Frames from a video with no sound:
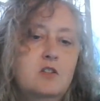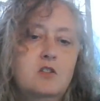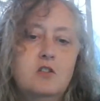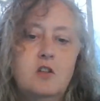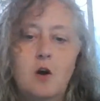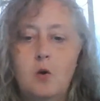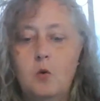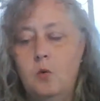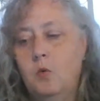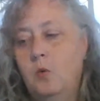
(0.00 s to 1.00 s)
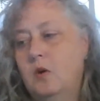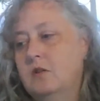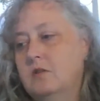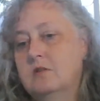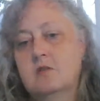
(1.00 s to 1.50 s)
no,
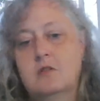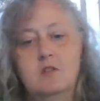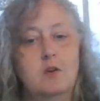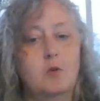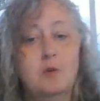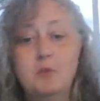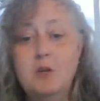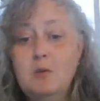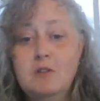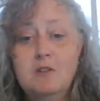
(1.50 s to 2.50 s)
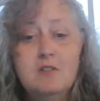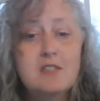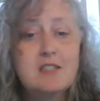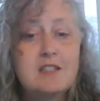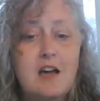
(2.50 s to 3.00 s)
no computers.
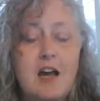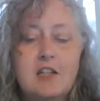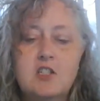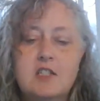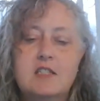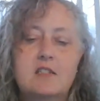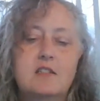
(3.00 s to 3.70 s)
I just